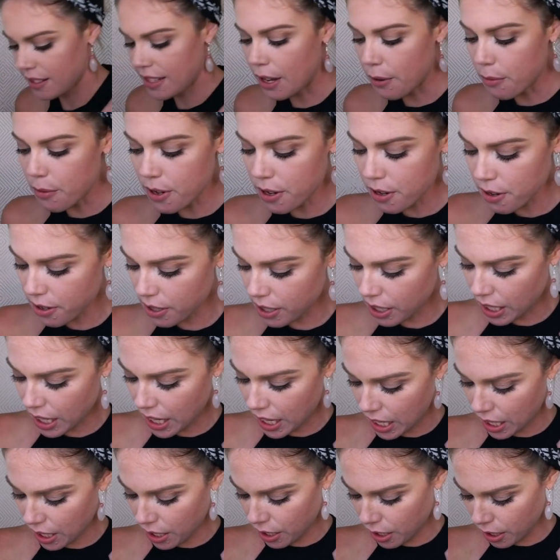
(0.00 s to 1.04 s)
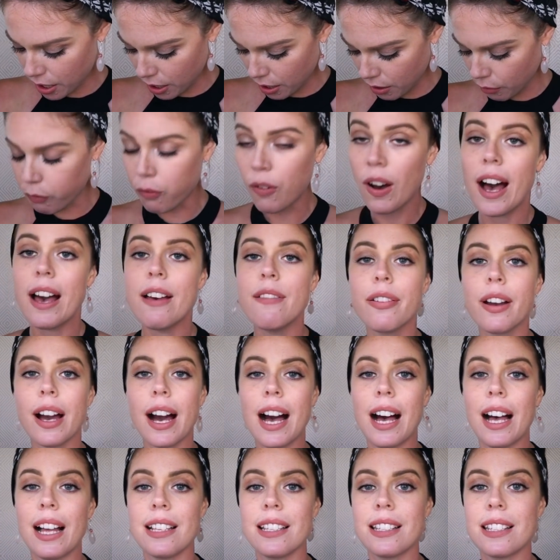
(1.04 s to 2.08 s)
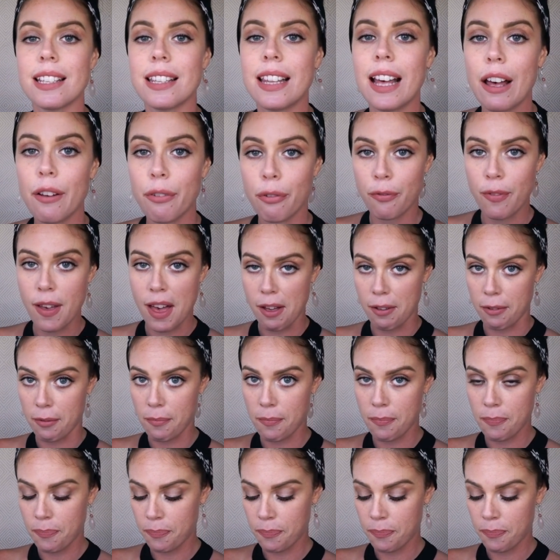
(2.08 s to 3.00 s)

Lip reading: There were five cards that fell.